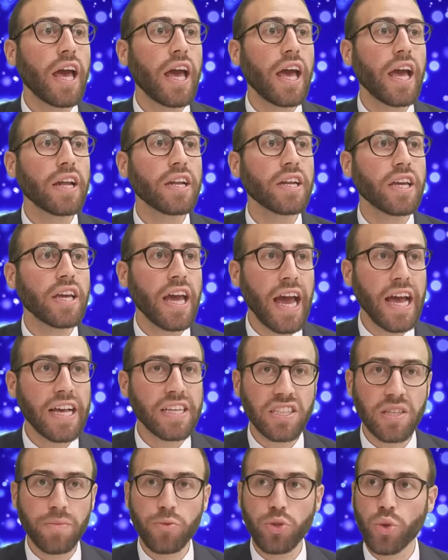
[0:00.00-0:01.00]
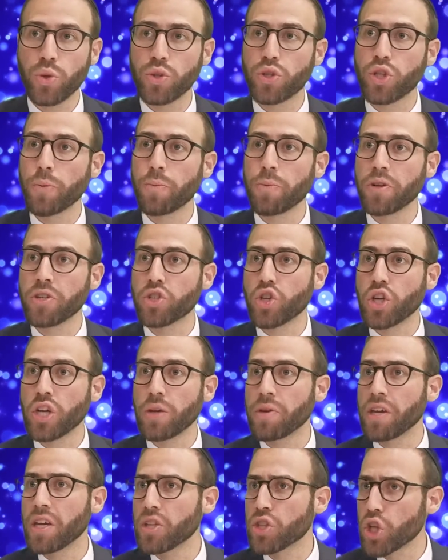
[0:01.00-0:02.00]
and he asks him to interpret his
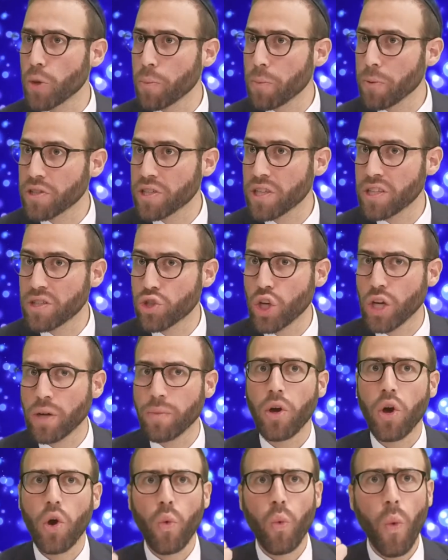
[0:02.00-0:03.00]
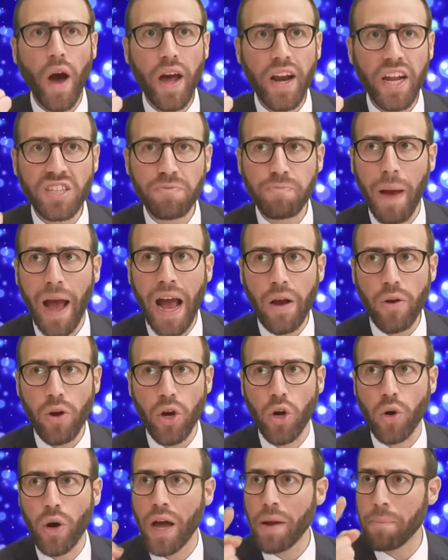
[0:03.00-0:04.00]
dream. He interprets his dream. What is
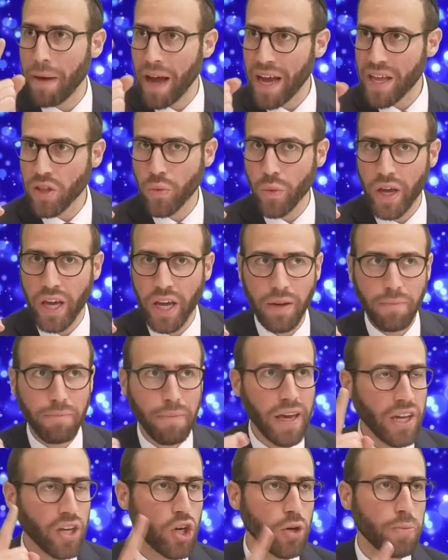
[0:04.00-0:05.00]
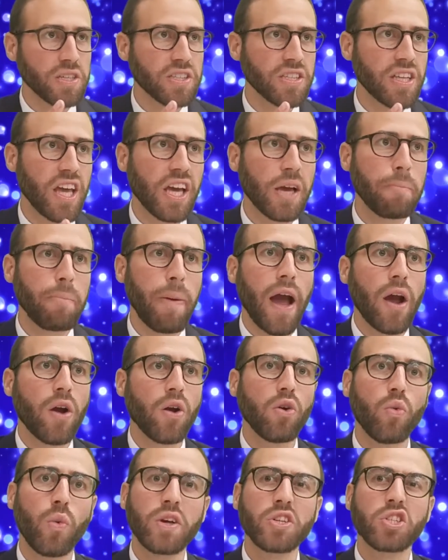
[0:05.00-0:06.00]
Paro? And by the way, make no mistake,
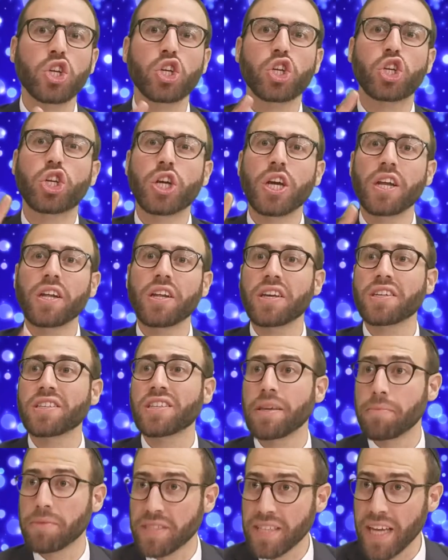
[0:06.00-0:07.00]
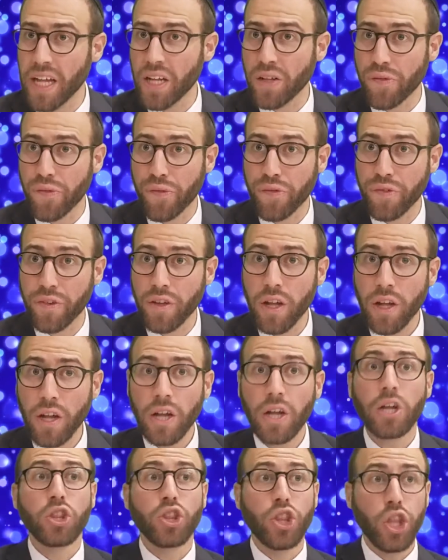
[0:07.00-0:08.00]
Paro was a genius himself.
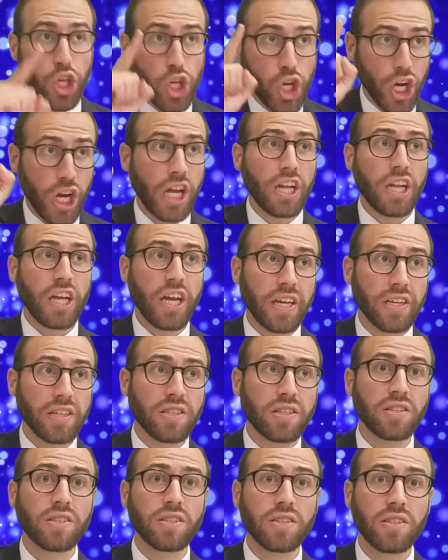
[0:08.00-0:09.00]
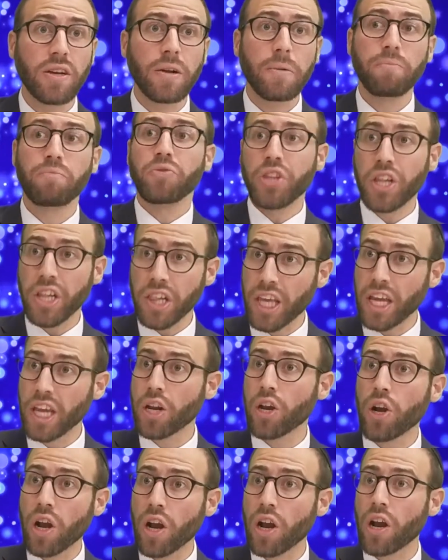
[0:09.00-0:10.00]
The genius, the
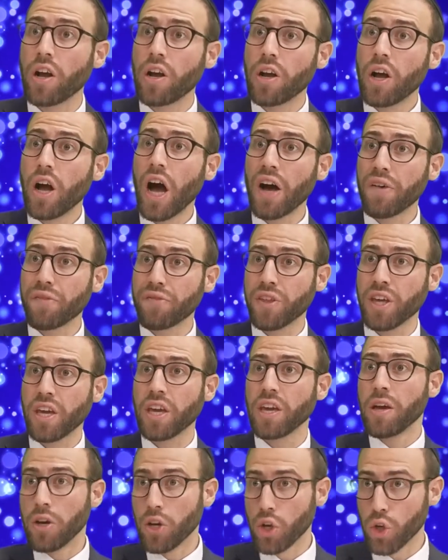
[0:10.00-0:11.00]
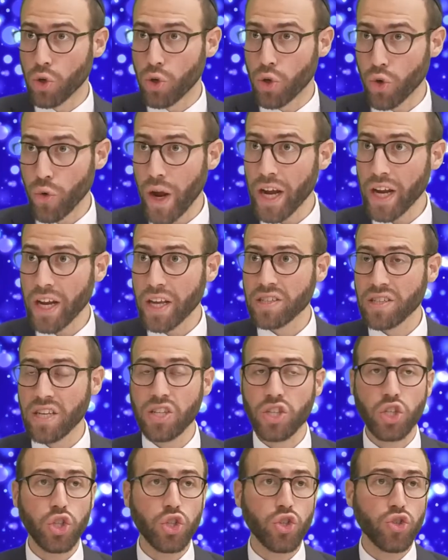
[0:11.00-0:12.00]
leader of the greatest
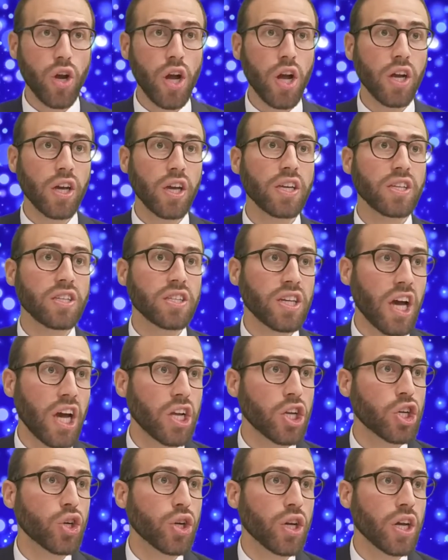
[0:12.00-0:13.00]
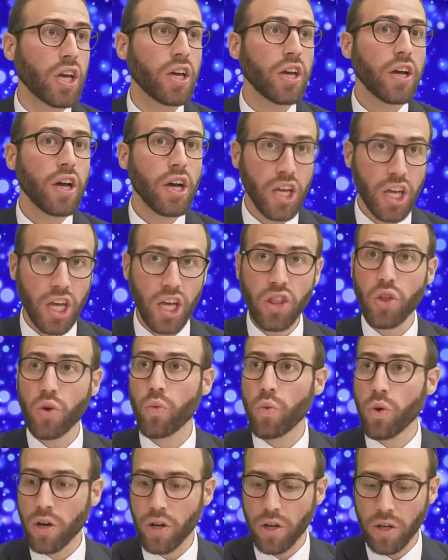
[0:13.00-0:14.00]
and strongest country in the
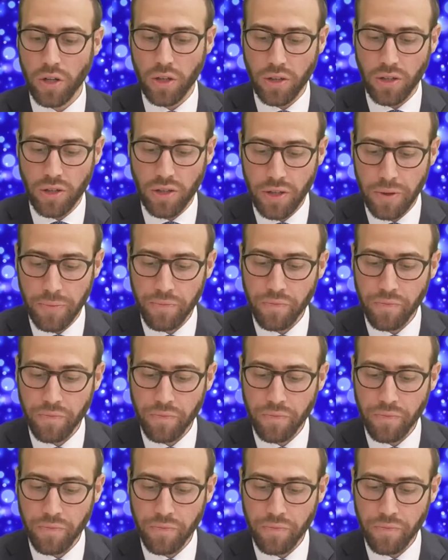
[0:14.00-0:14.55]
world,